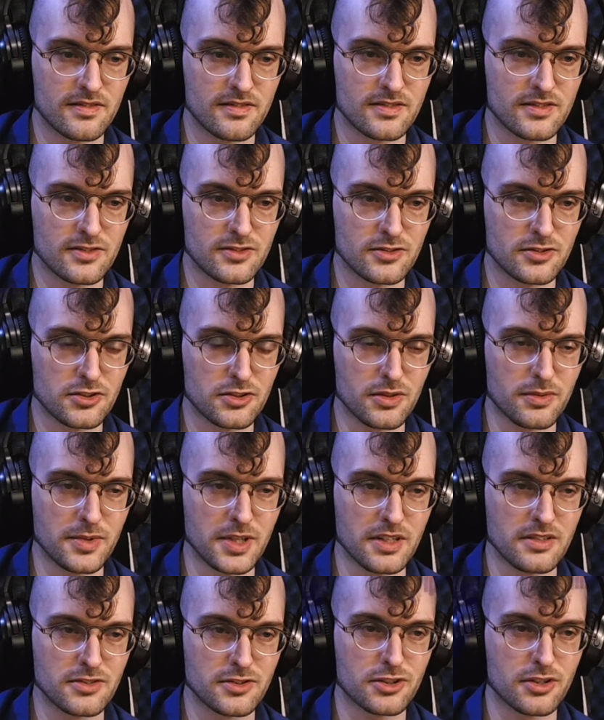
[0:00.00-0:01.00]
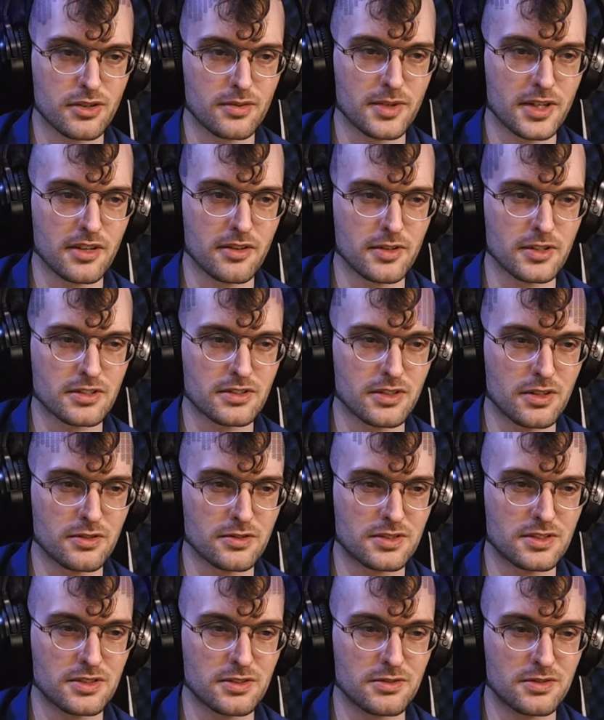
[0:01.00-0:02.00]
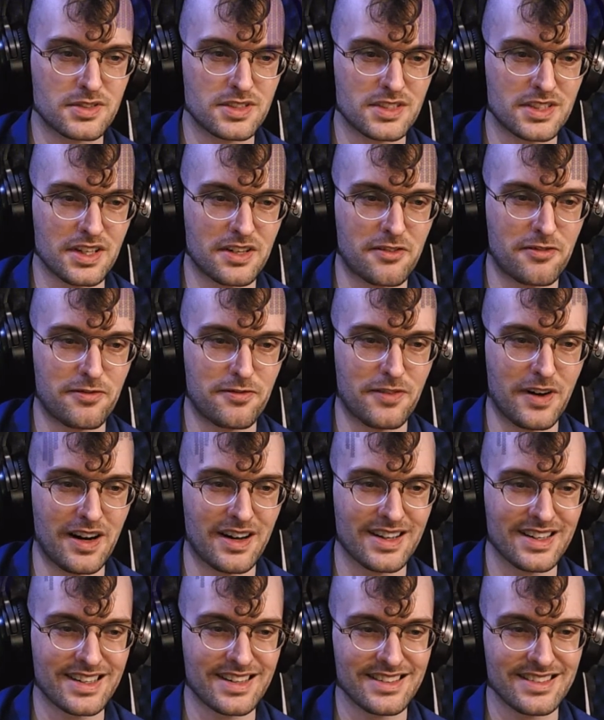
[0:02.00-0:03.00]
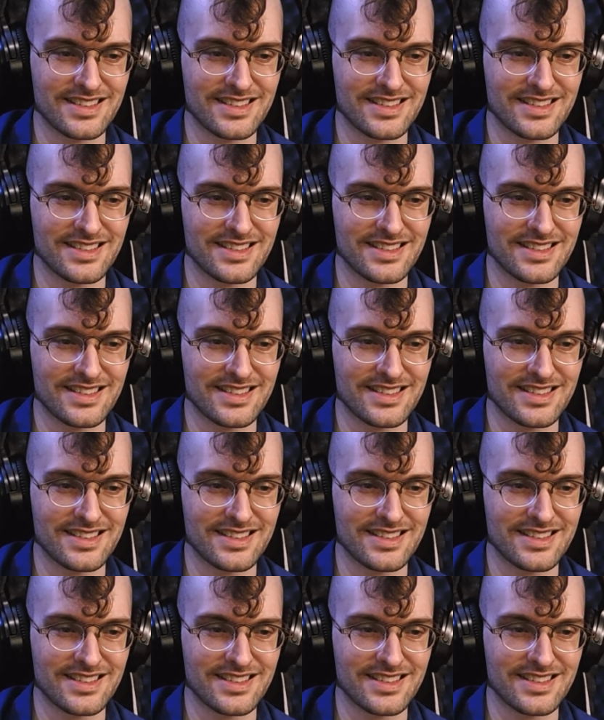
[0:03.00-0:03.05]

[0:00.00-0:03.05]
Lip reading: Just show me the results, you sick fuck.